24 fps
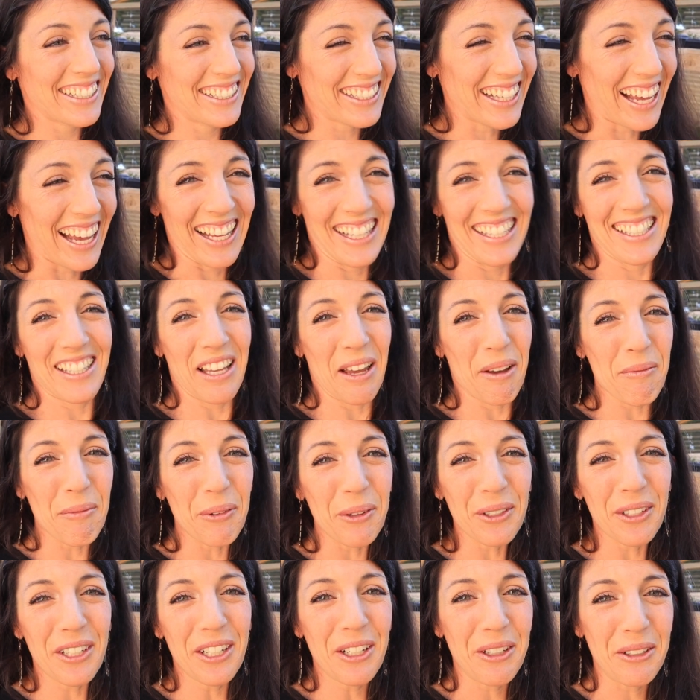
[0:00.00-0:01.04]
Yes, I
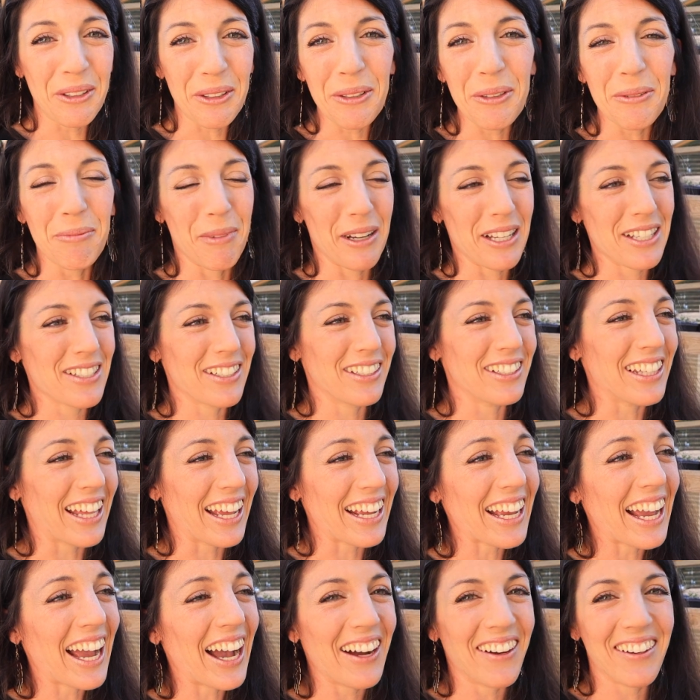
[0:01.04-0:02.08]
pulled a glute muscle.
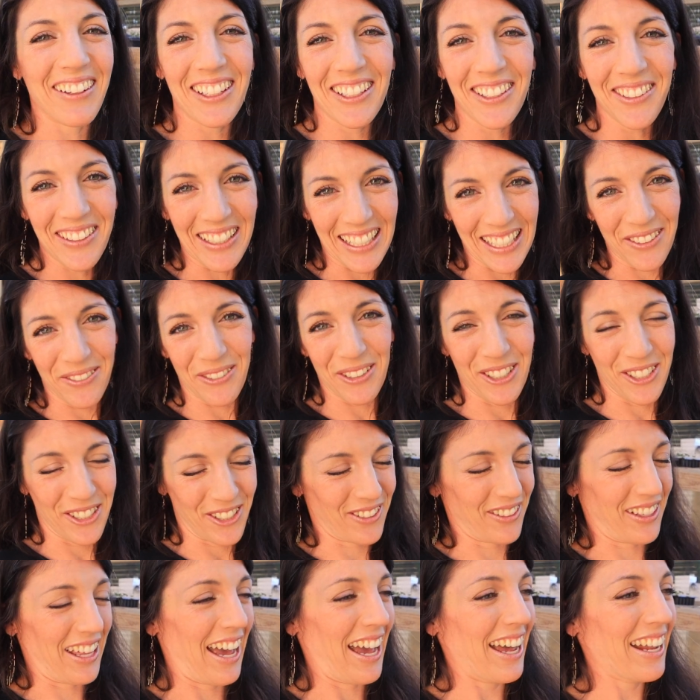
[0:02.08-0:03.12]
Like, how do you even
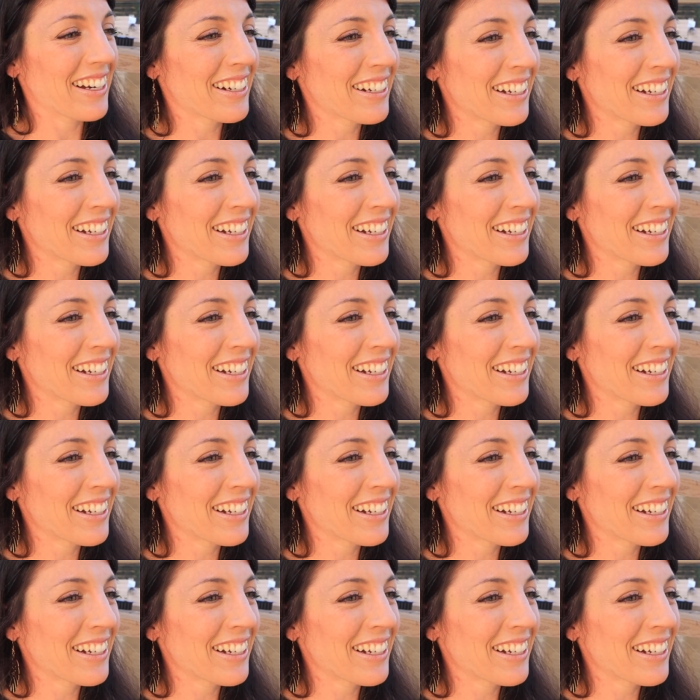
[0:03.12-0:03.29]
do that?